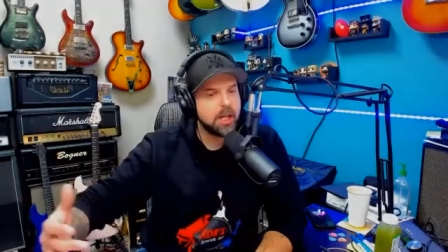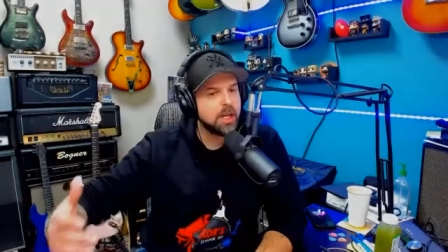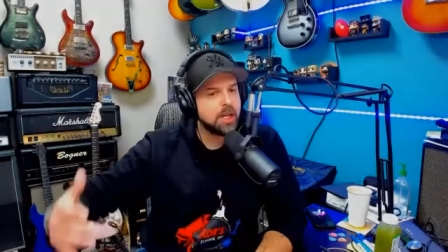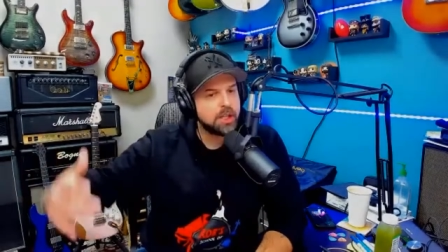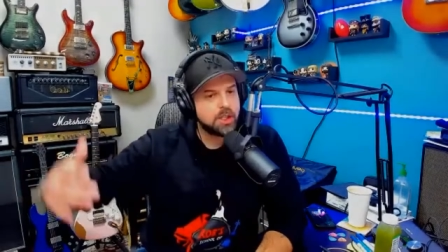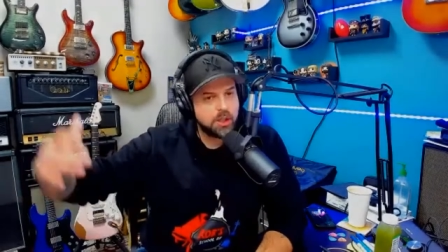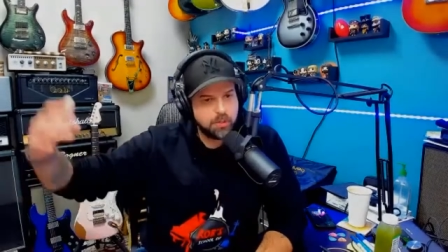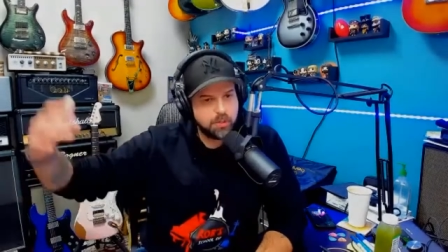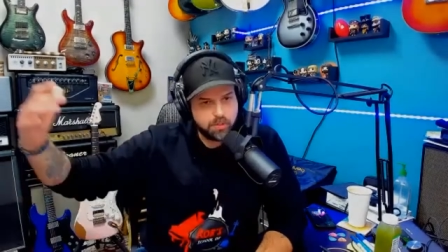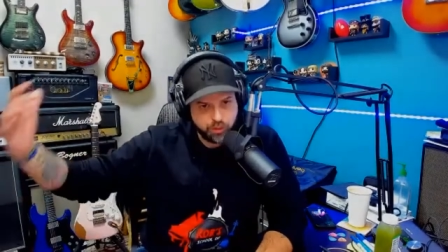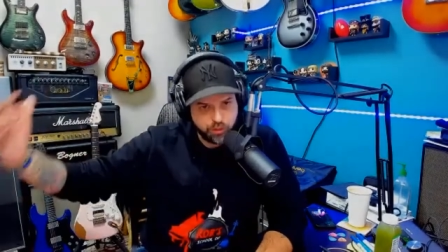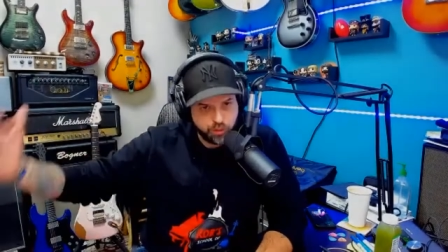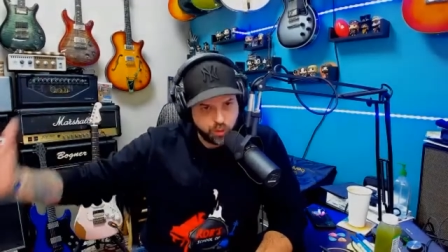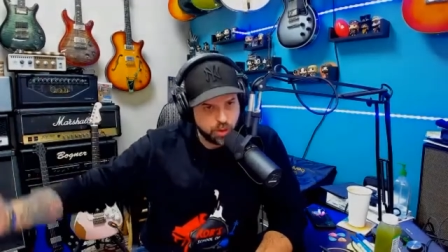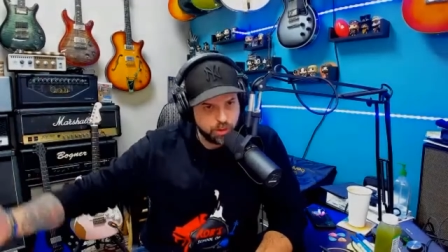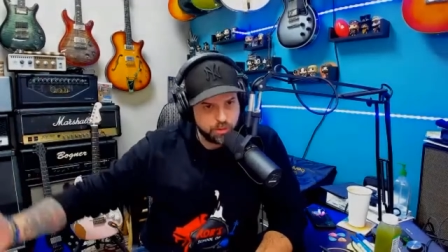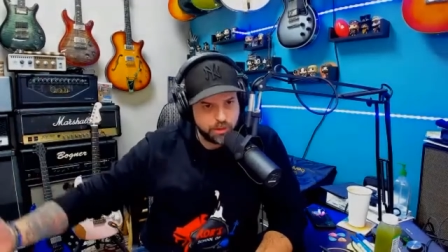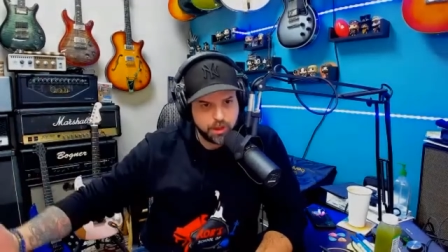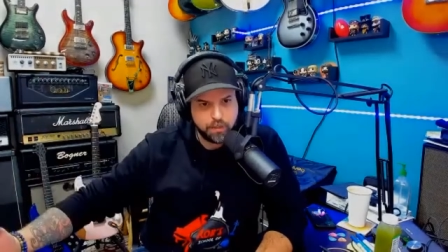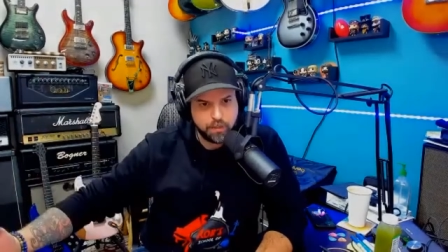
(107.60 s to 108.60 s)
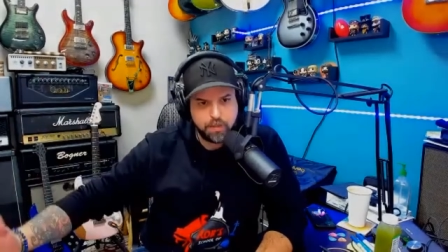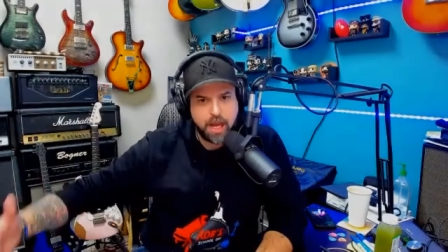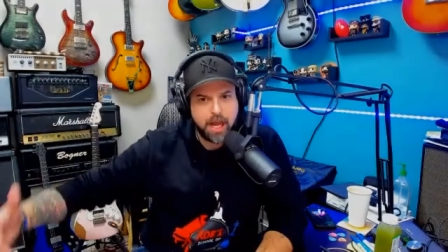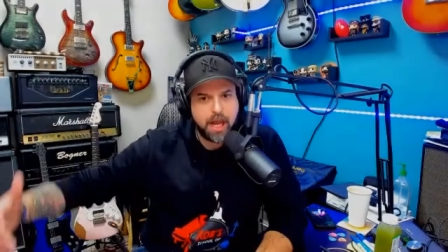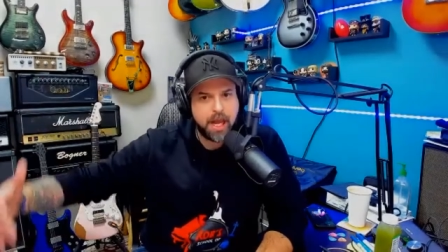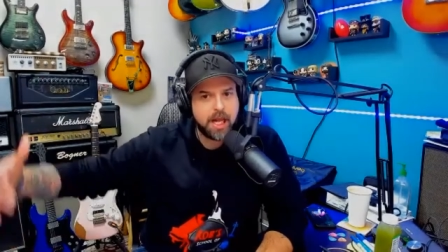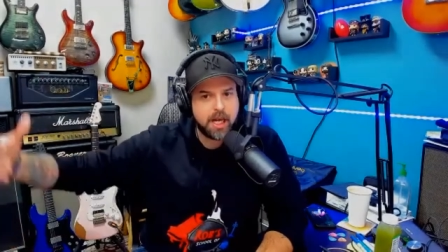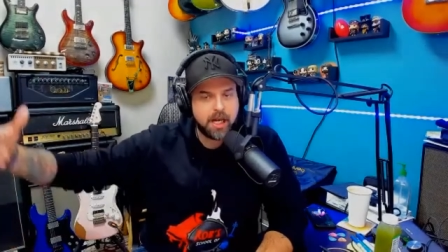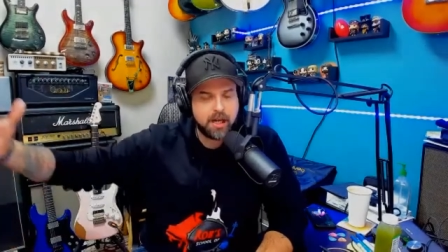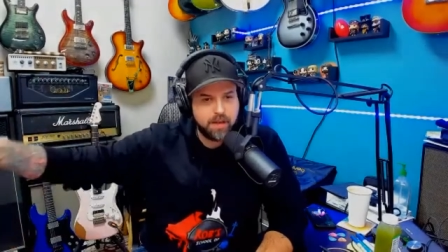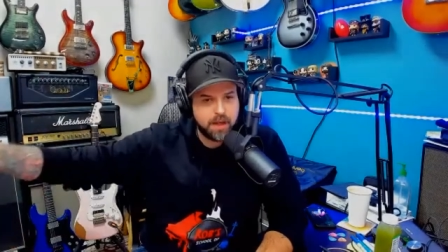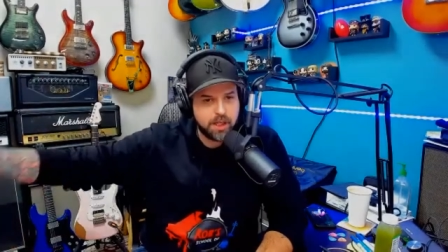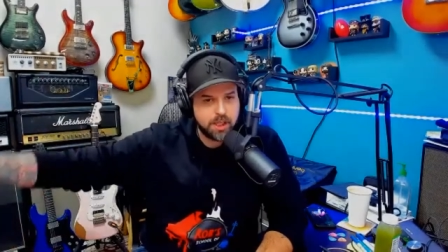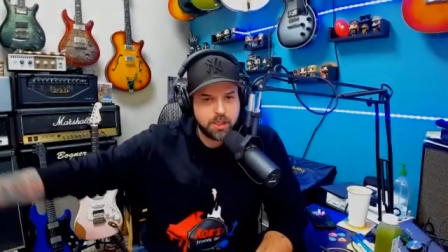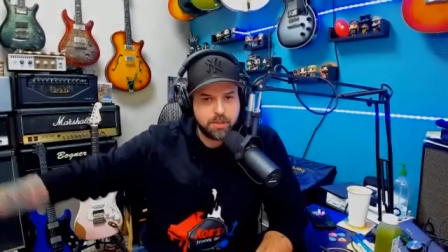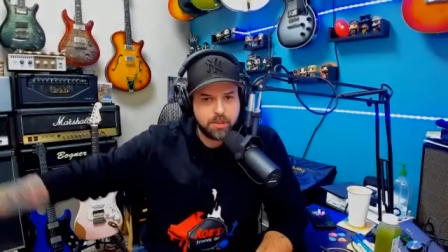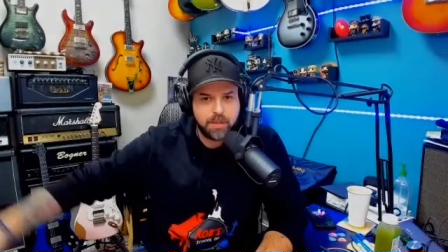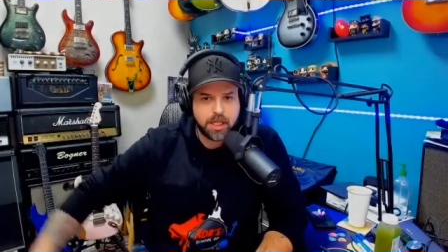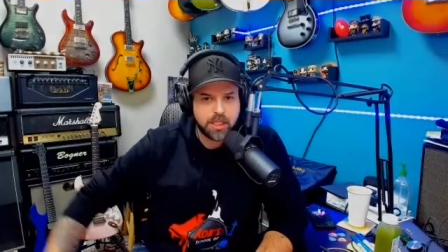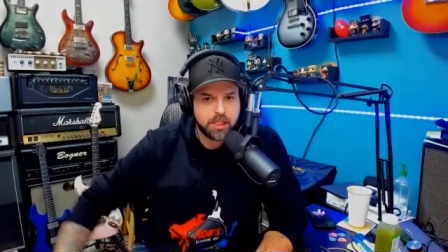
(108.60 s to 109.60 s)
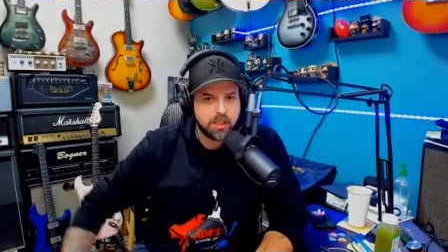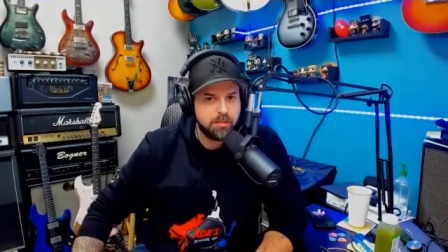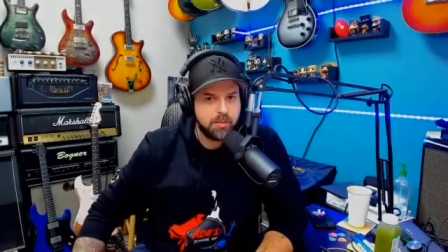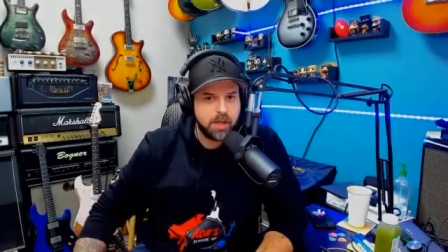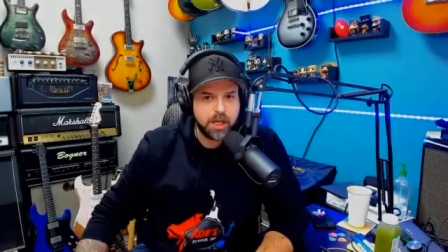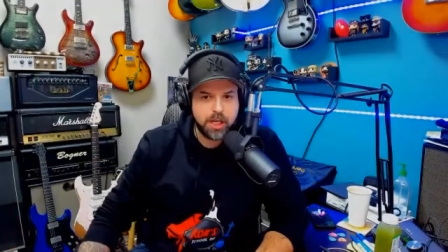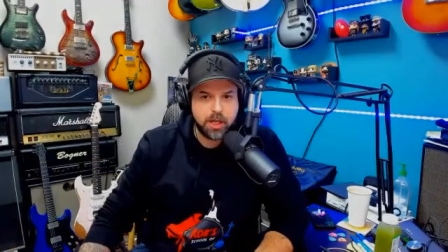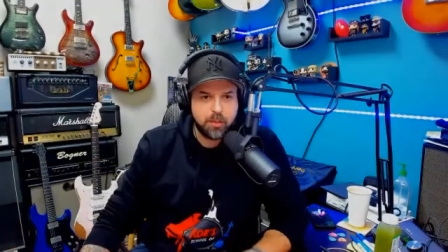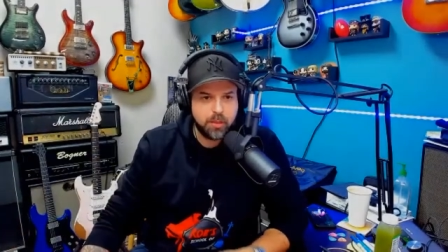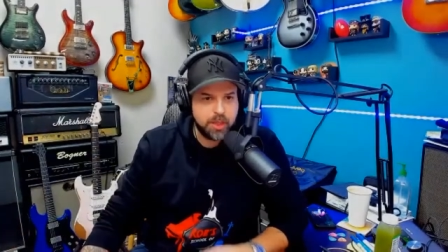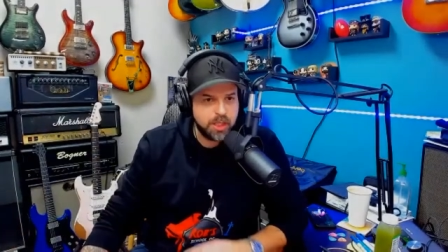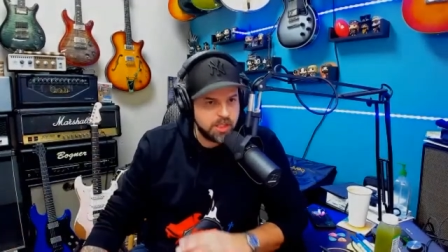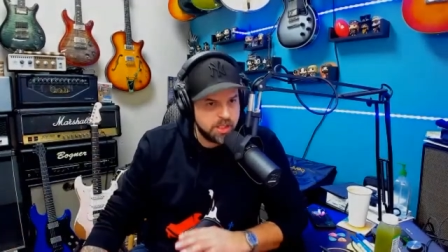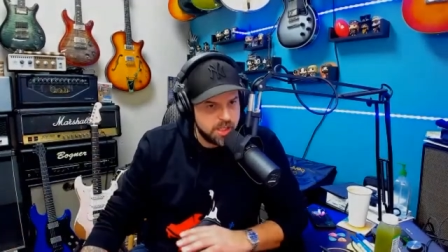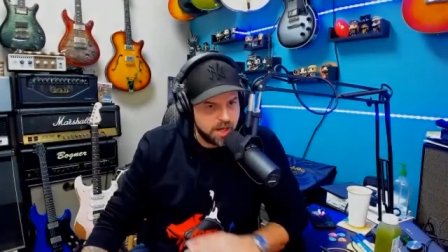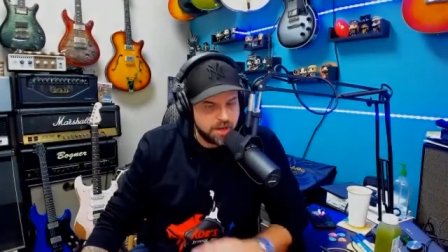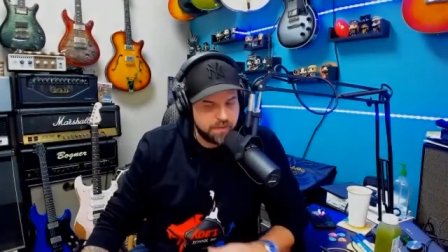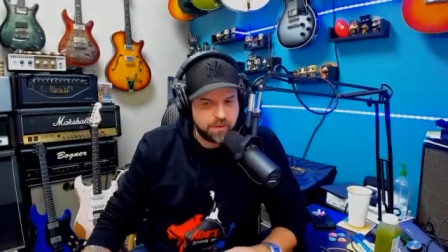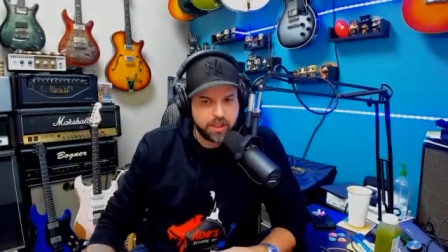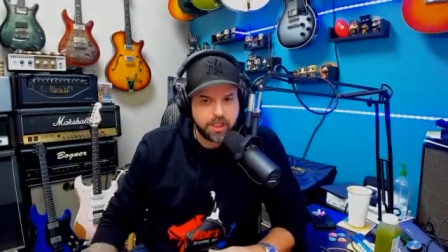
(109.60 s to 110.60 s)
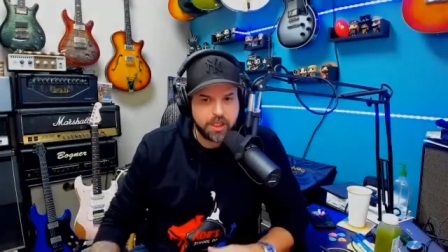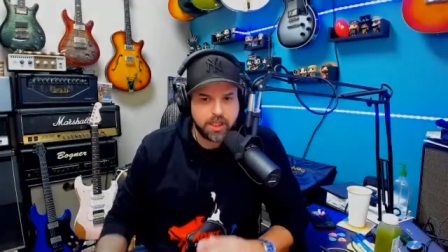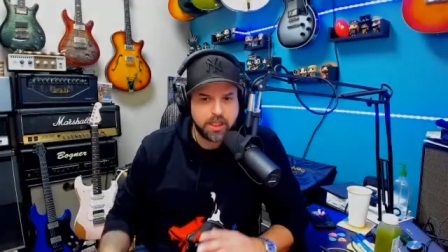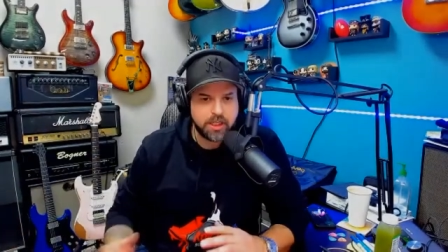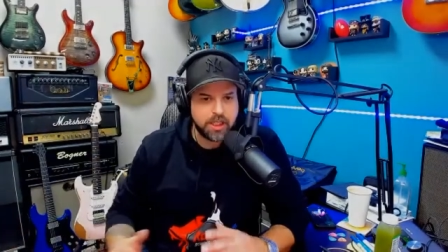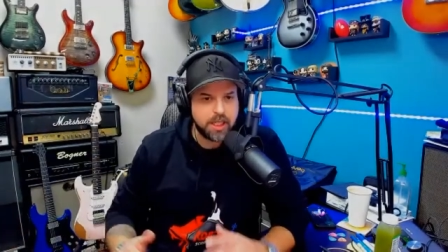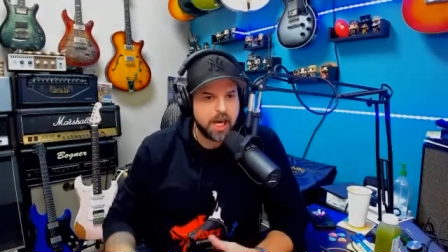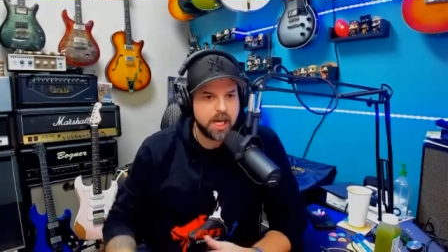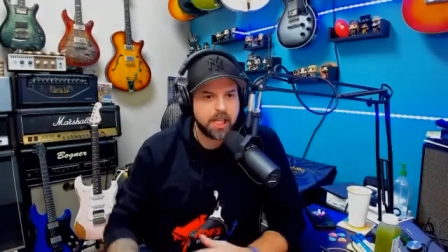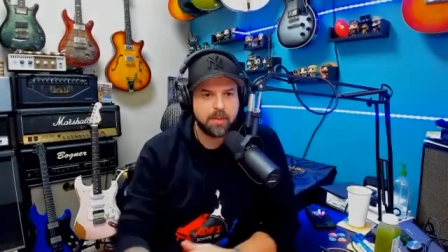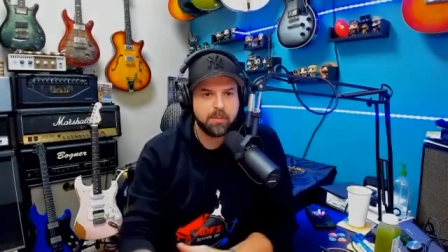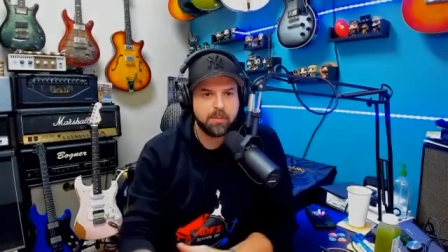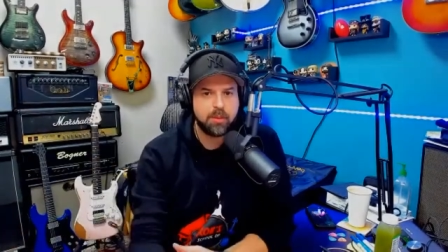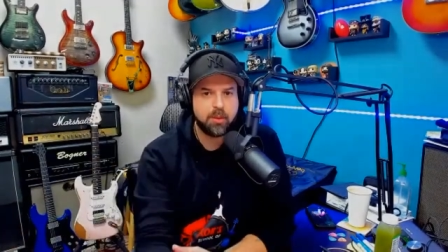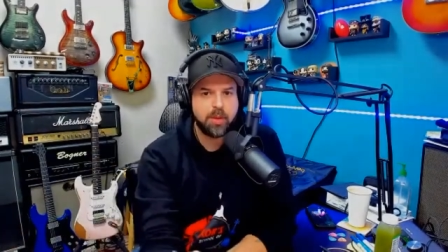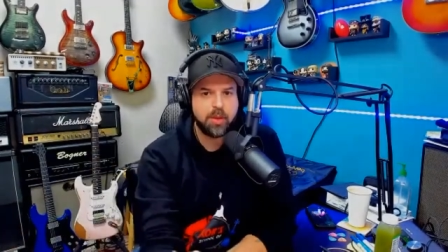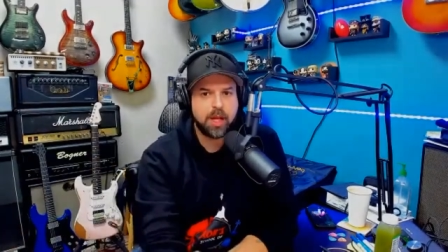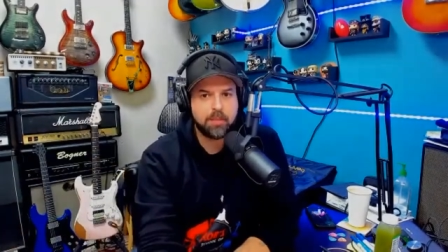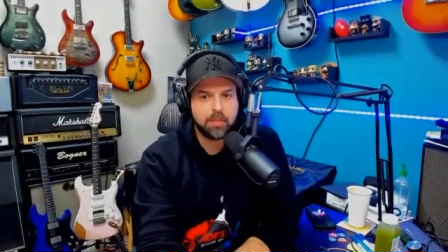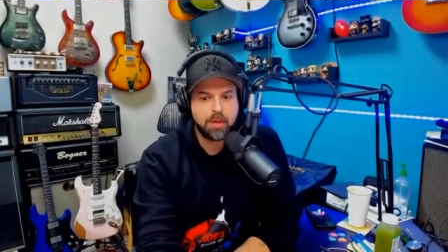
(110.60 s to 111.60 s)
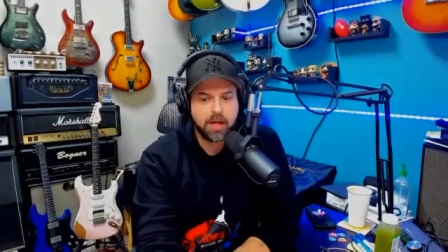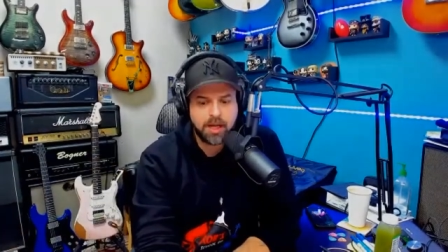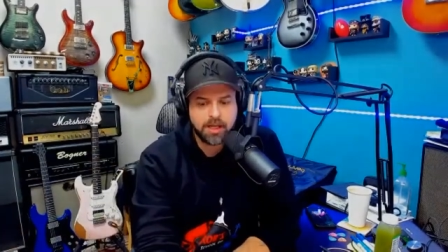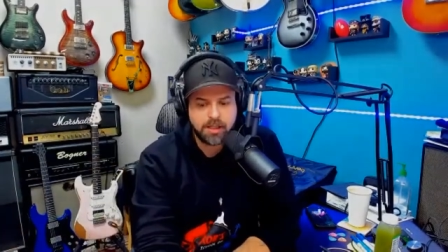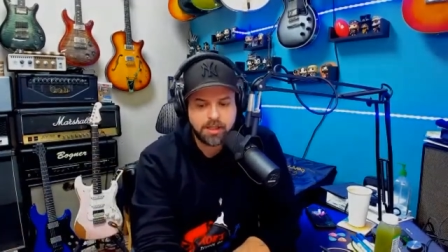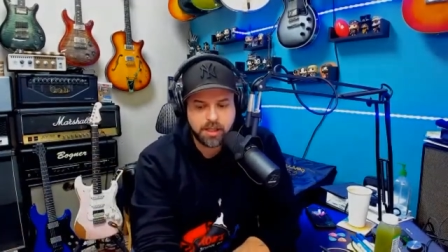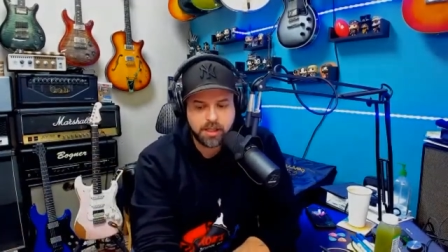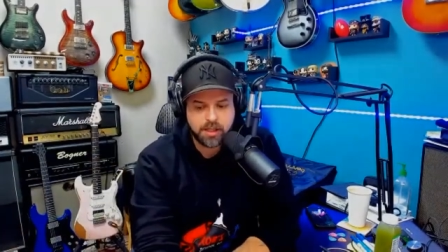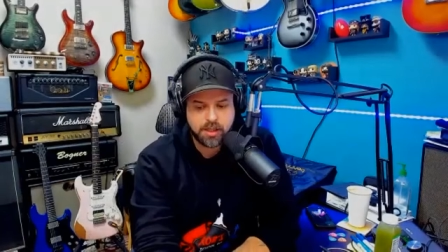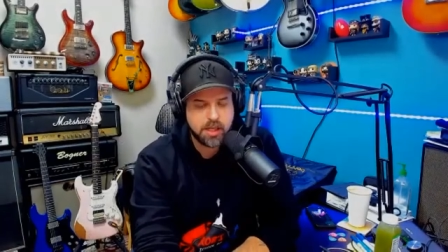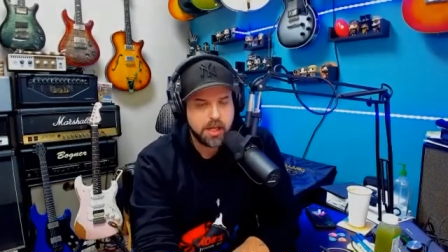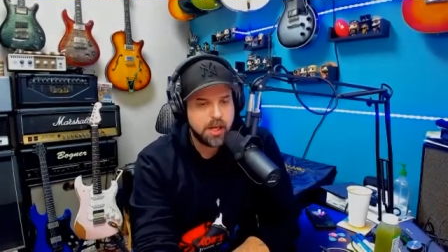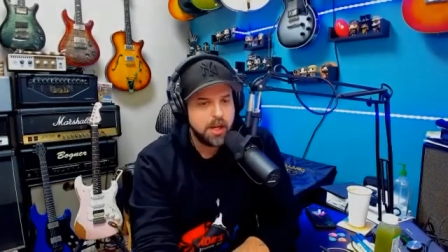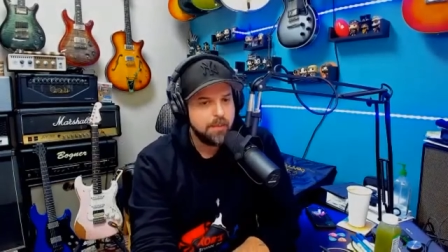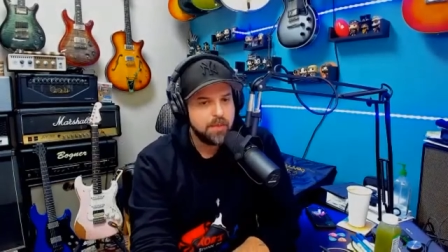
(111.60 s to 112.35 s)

to perform in a band and eventually make some money, we definitely can guide them through that process.